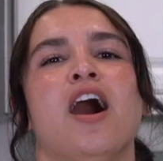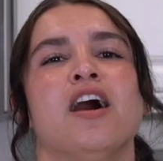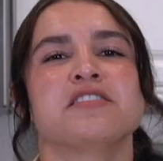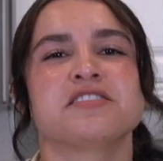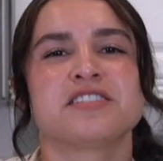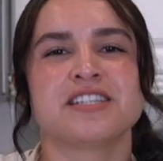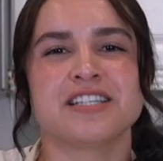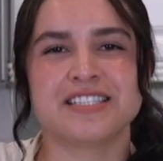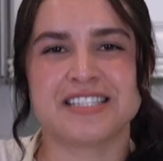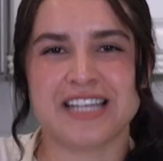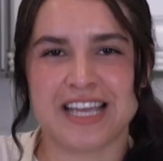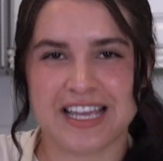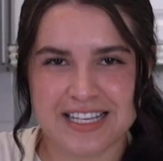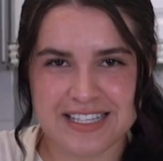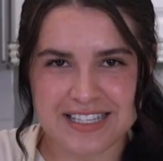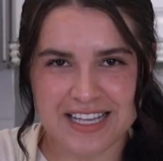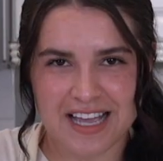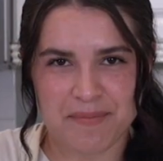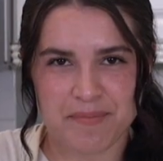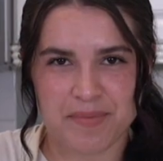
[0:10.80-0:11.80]
On
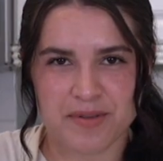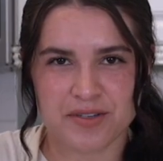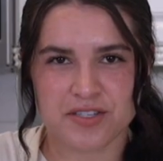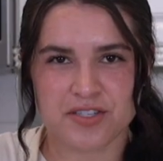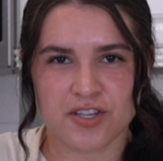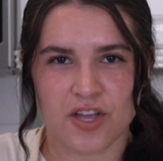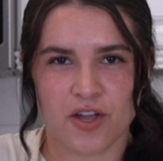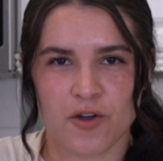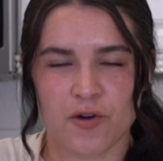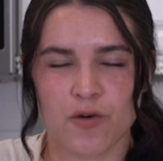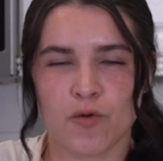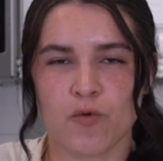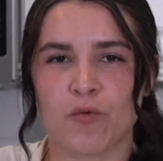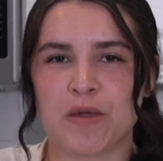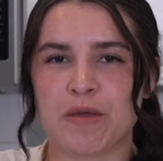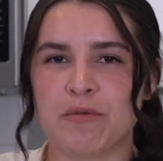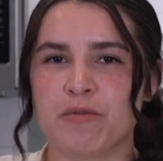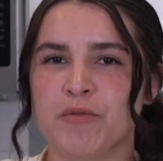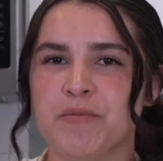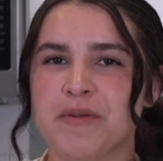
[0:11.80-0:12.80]
today's episode,
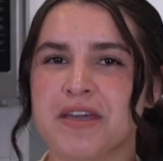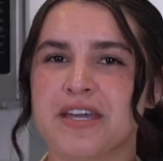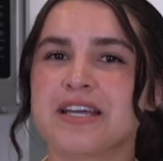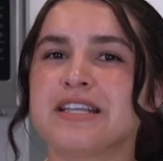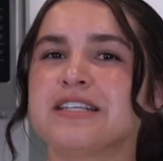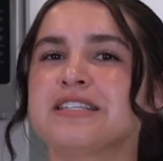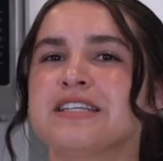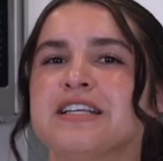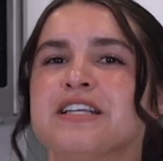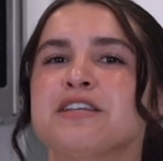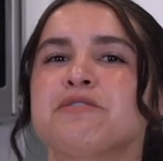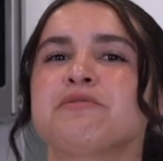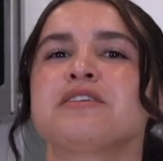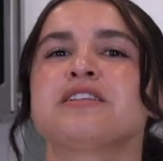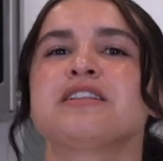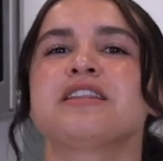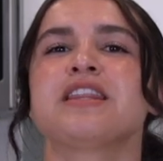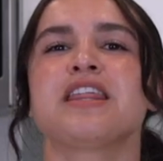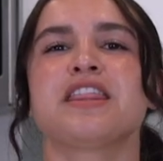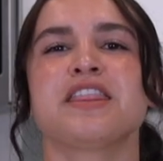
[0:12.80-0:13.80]
we will be
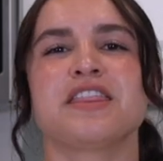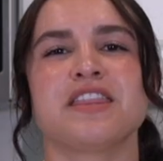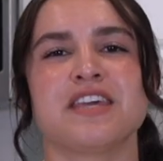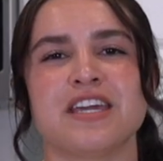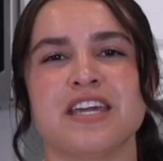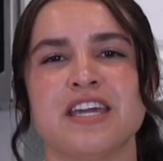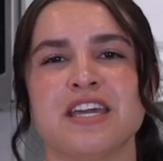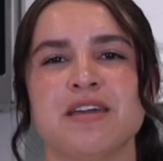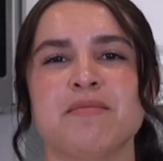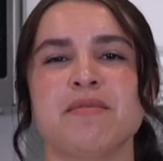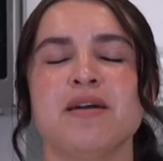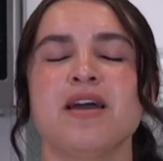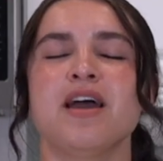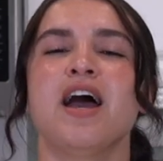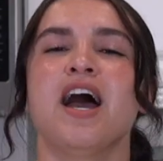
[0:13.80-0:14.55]
continuing the theme